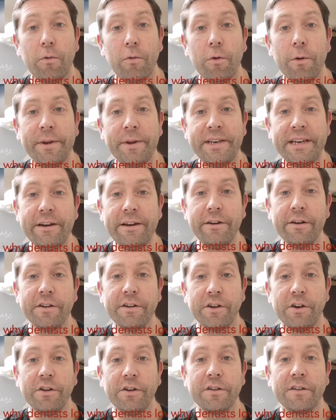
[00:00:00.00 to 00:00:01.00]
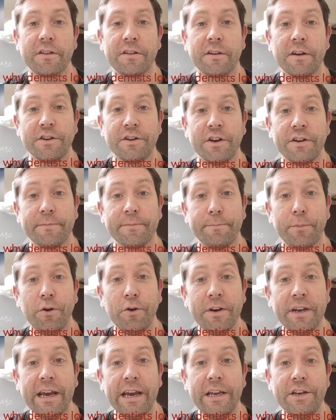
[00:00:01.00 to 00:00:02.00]
where materials used, such as
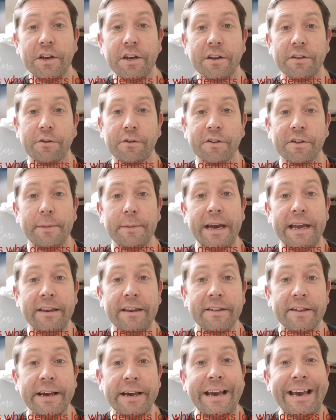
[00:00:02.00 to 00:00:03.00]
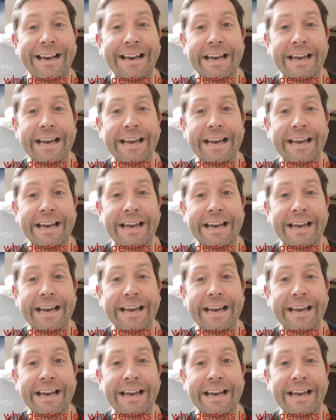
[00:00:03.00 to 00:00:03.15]
bonding agents or cements,